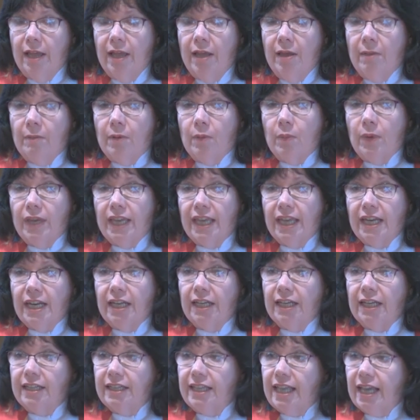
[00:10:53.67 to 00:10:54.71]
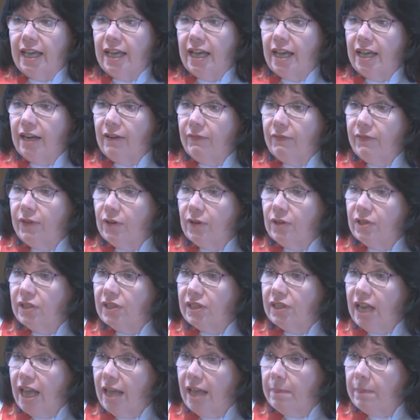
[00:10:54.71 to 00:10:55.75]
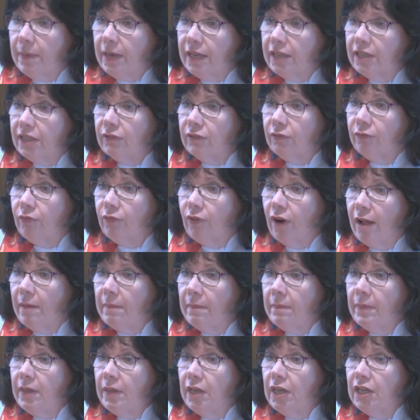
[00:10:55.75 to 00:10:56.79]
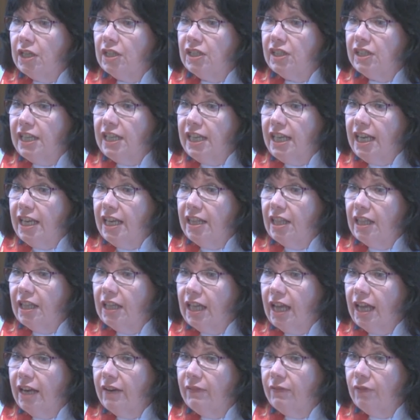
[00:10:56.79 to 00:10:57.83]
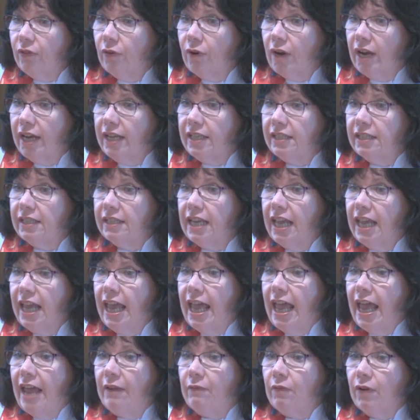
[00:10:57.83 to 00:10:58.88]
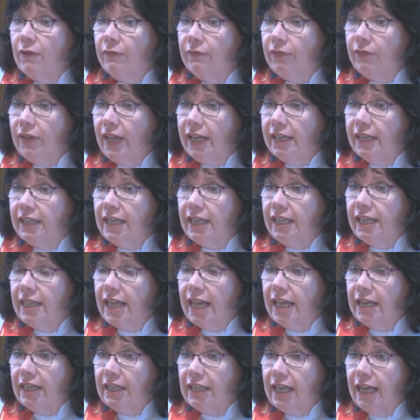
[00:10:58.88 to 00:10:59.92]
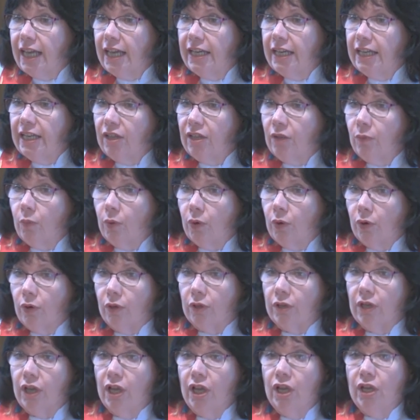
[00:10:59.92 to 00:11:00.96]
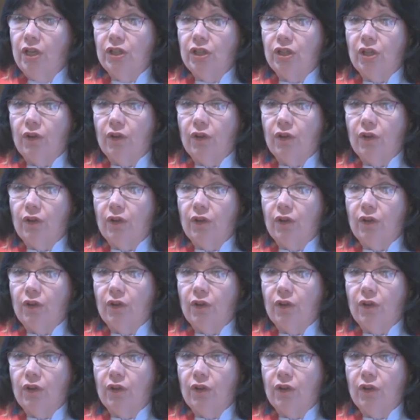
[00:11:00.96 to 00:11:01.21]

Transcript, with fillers: But we cannot let that kind of fear stop us from seeing the light of Christ and reflecting that light in the world. So